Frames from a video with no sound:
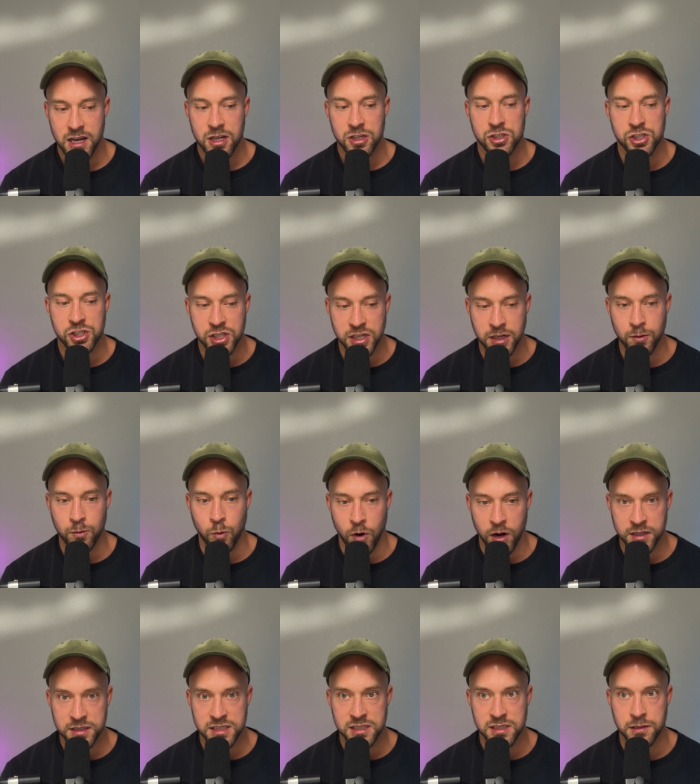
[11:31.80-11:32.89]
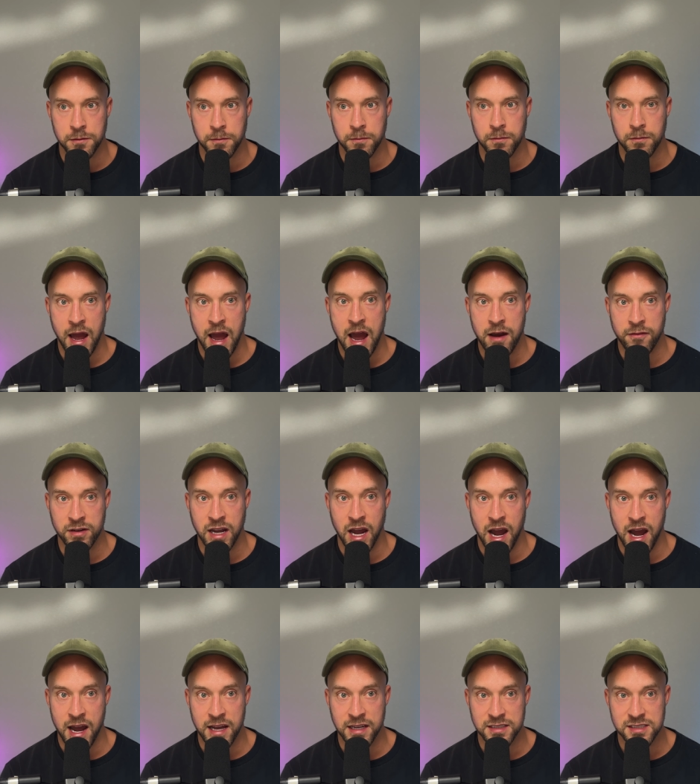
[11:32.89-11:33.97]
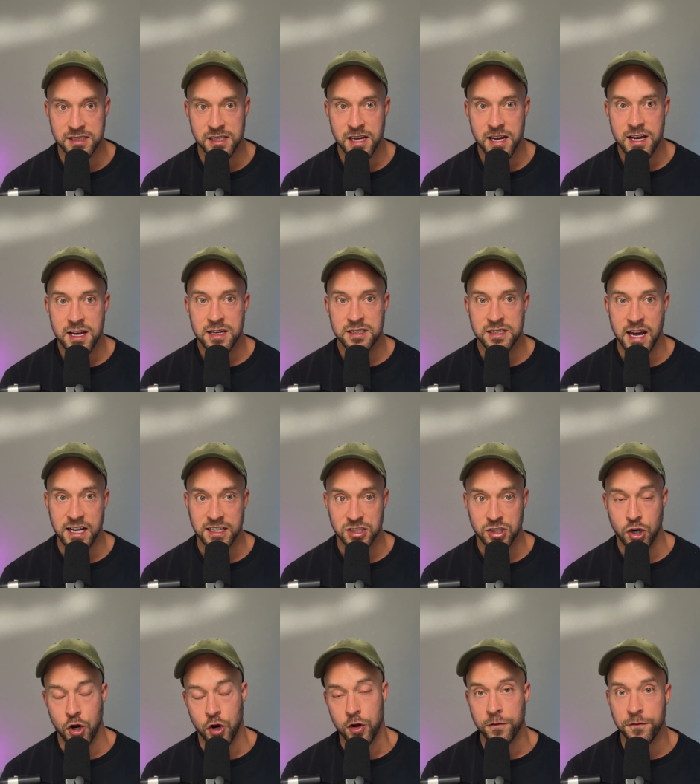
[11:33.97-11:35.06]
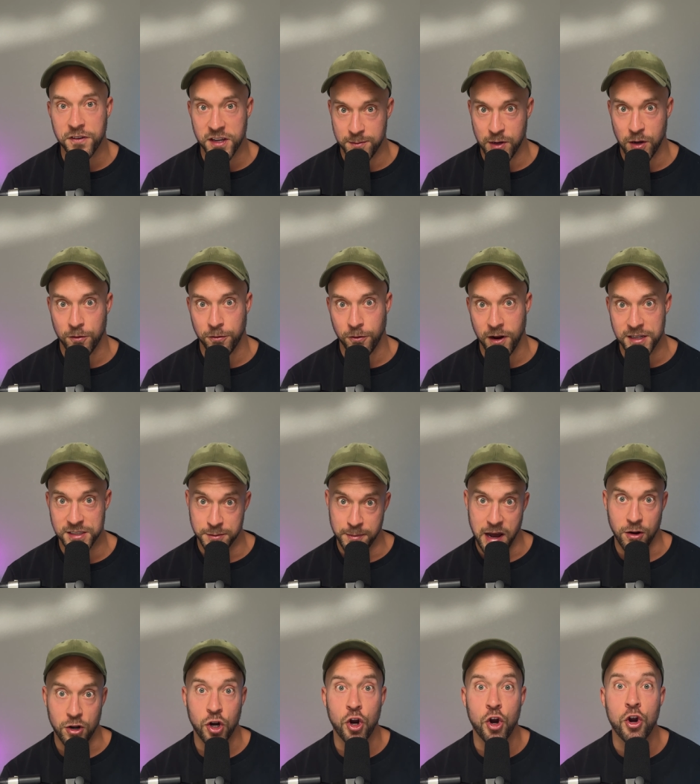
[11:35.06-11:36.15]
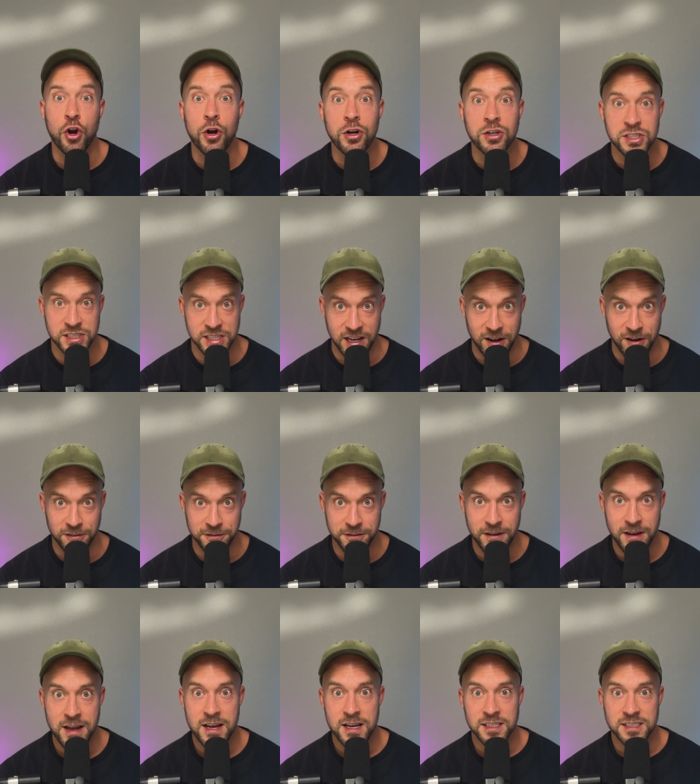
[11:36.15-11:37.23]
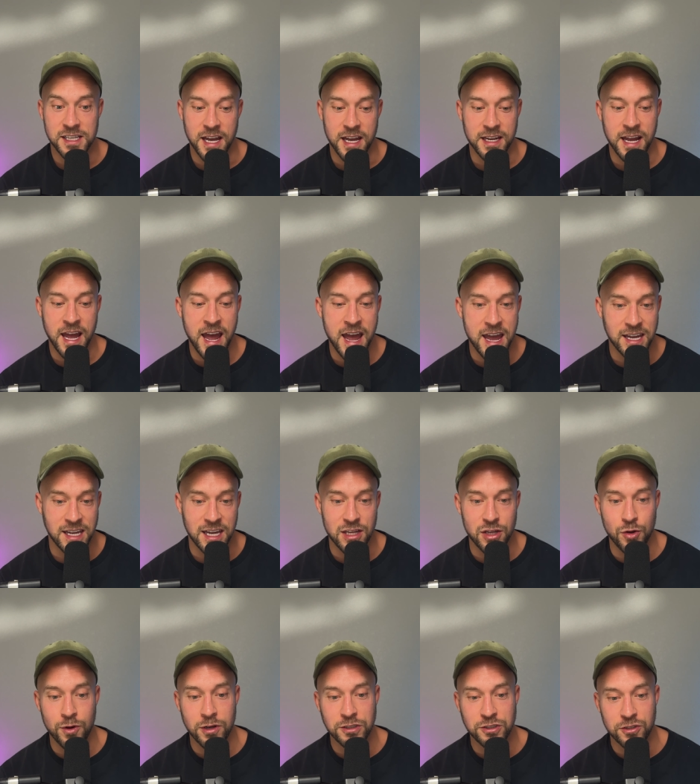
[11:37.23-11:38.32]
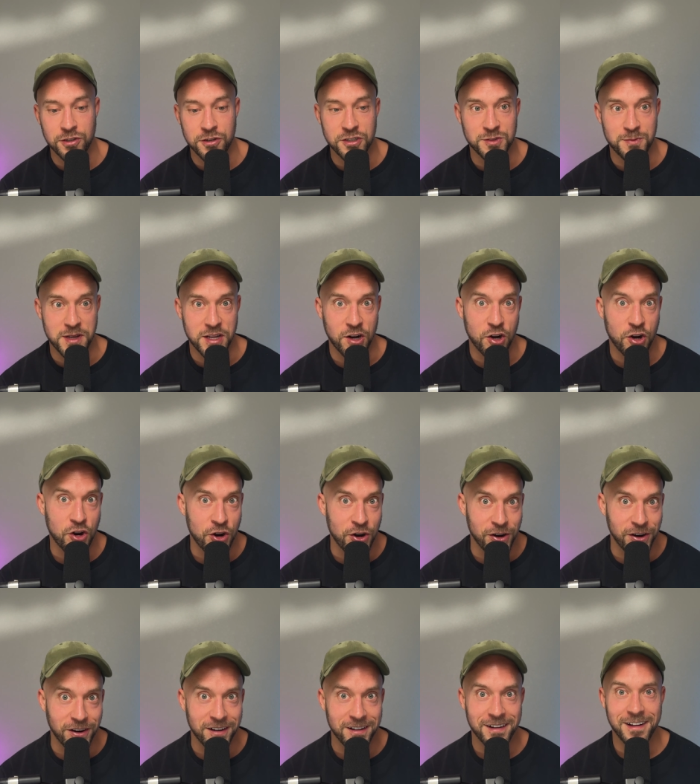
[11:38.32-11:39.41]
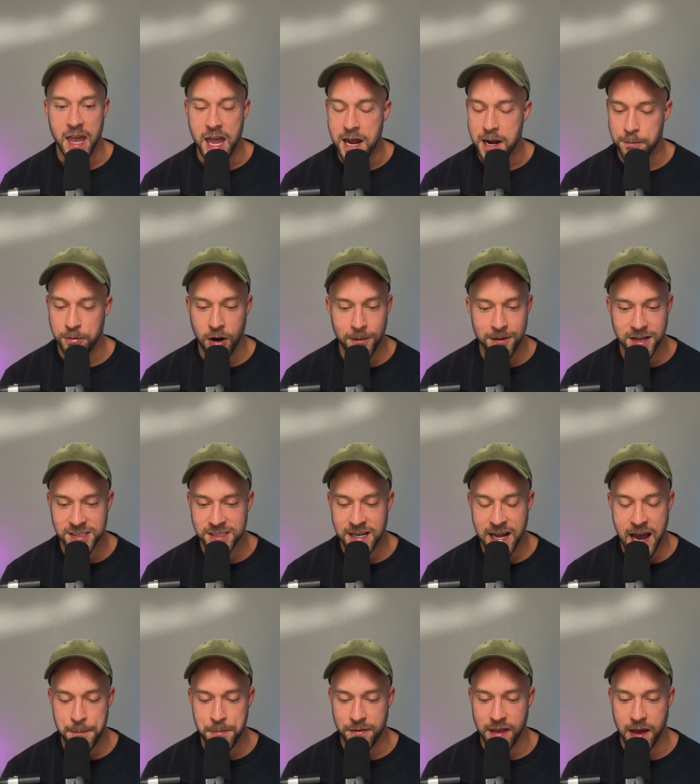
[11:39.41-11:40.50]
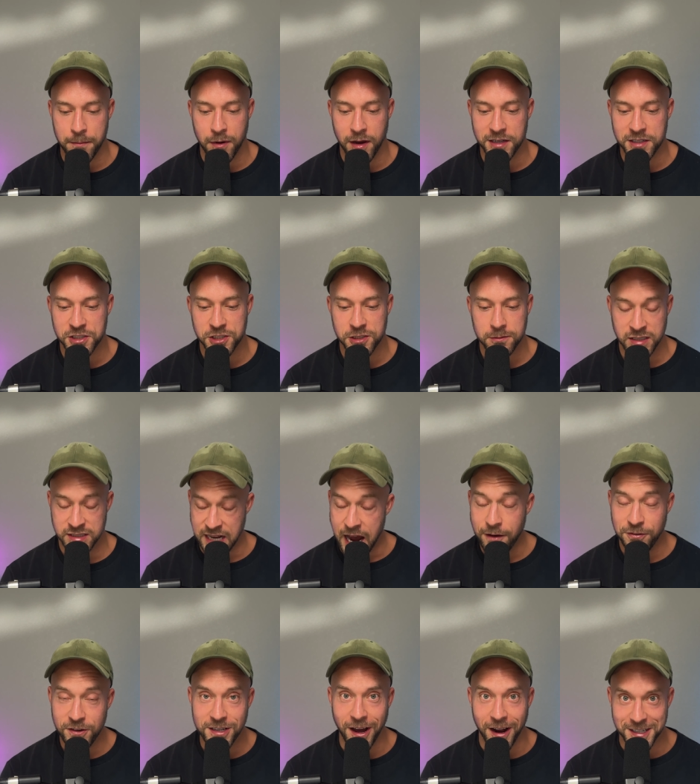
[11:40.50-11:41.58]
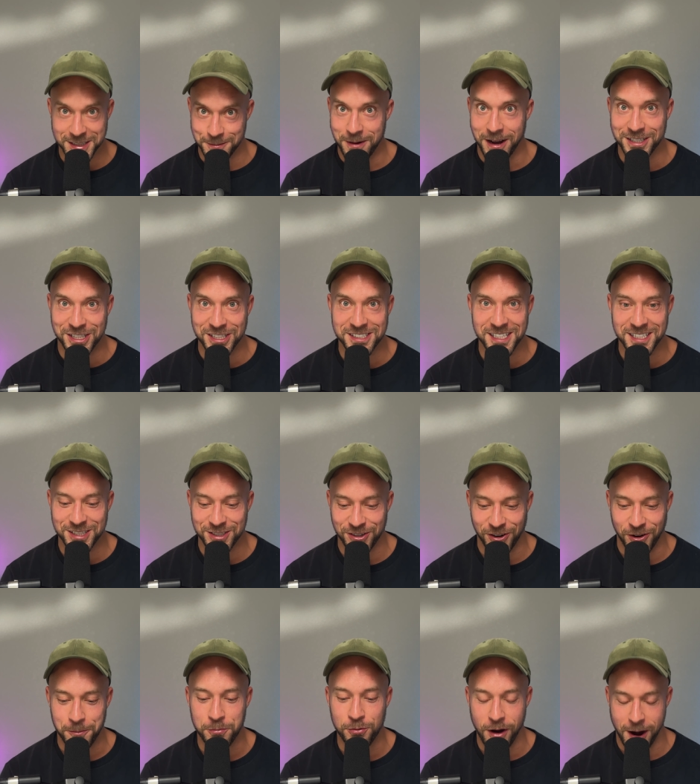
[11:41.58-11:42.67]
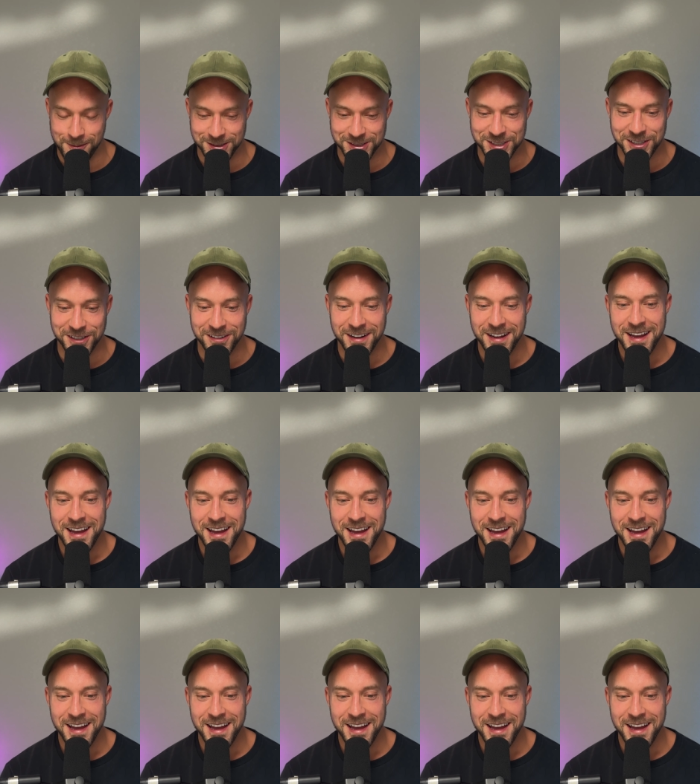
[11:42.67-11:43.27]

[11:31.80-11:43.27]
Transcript: She wants to have guys text her female friends about herself, saying, hey, can you introduce me to her? And it probably doesn't happen that much. Definitely not as much as this girl, promise you.